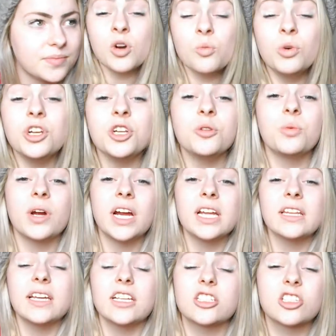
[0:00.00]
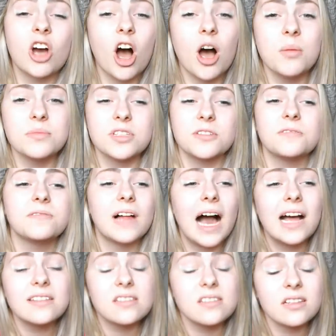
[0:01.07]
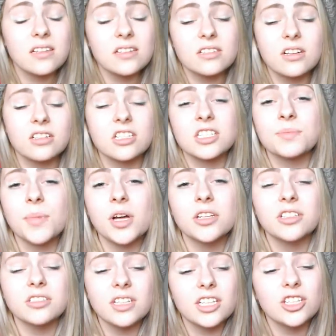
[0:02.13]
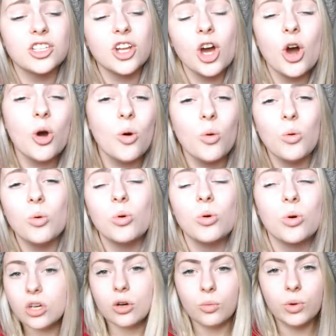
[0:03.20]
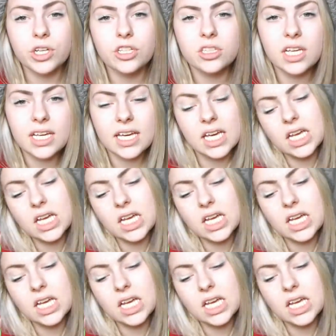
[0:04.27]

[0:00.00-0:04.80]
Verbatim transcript: When you're wearing like toms or flats and then they start to smell and you're like, no. When you're like